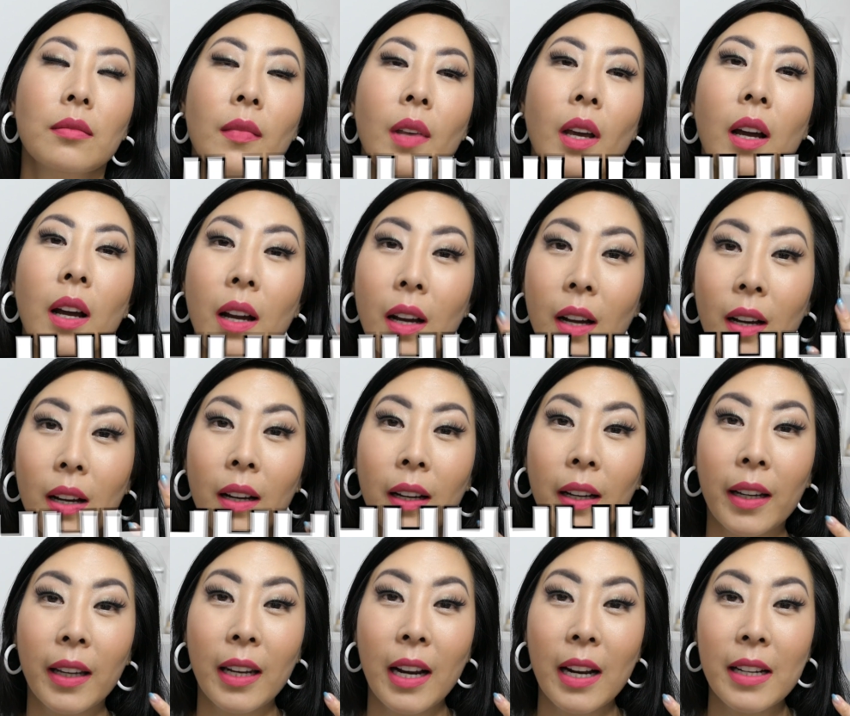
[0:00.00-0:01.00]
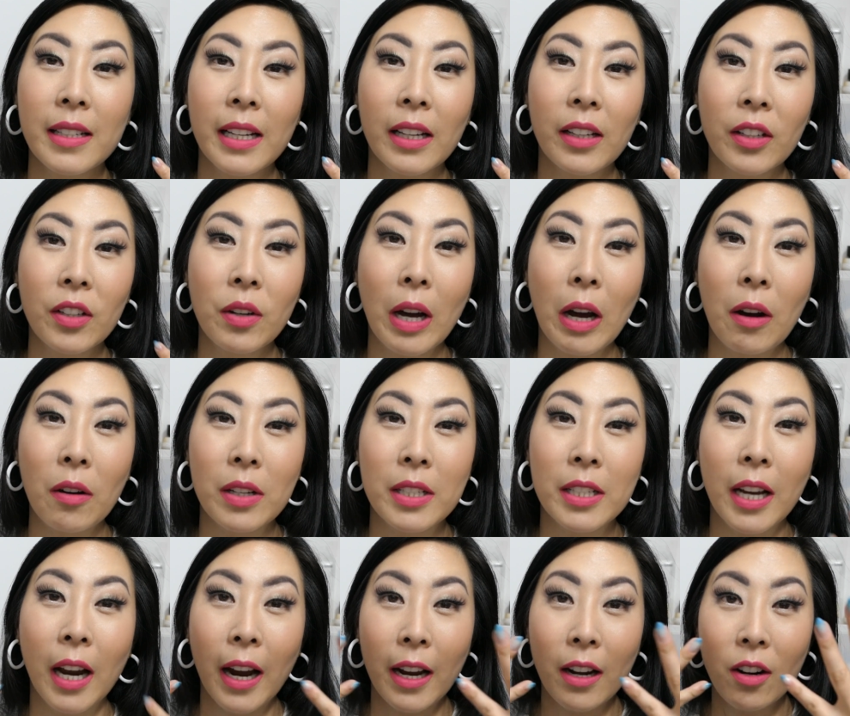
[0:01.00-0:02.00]
I cannot tell you how
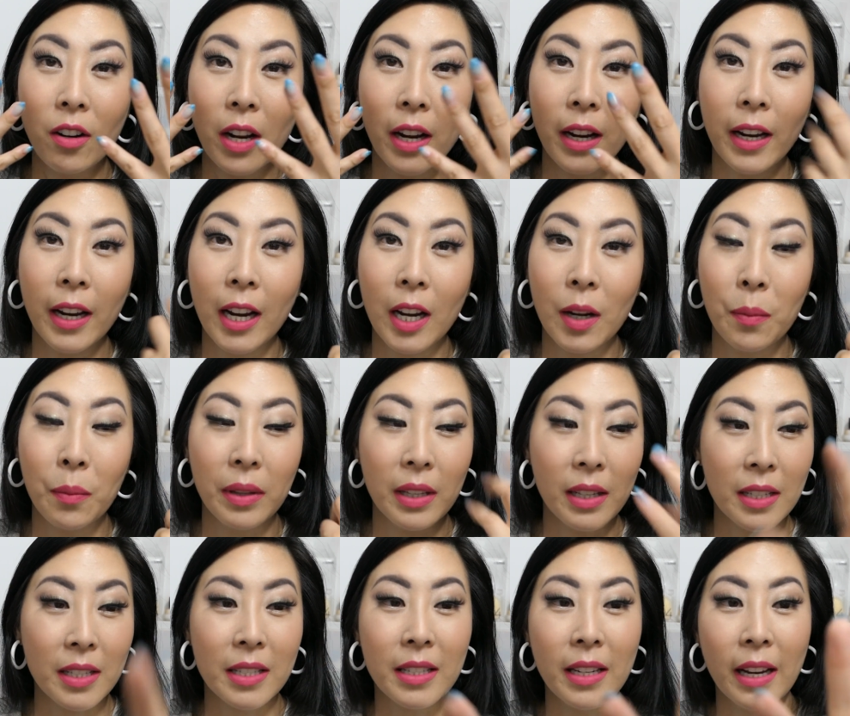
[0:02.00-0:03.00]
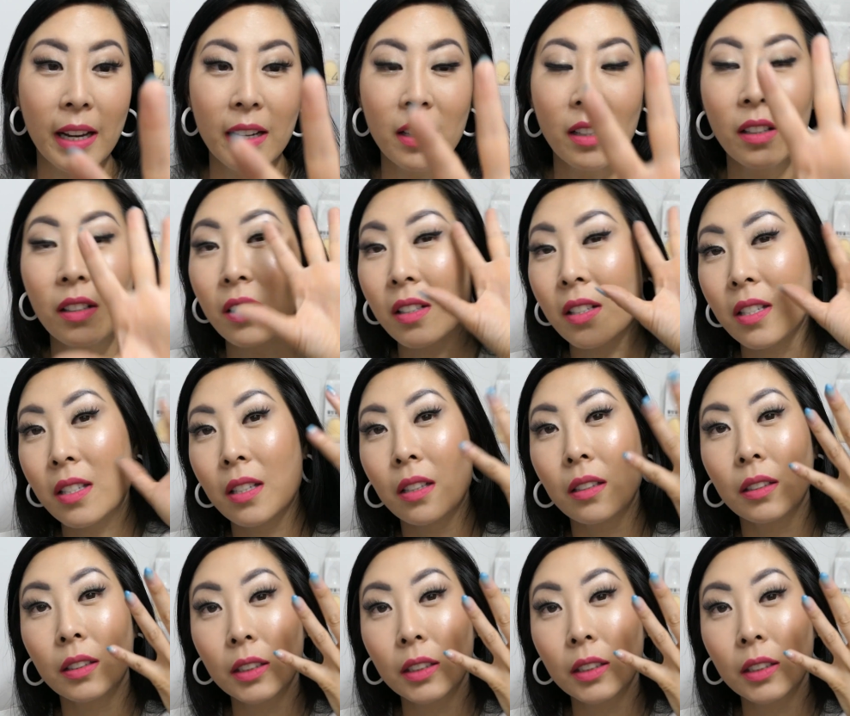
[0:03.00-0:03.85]
tired I am. These nails.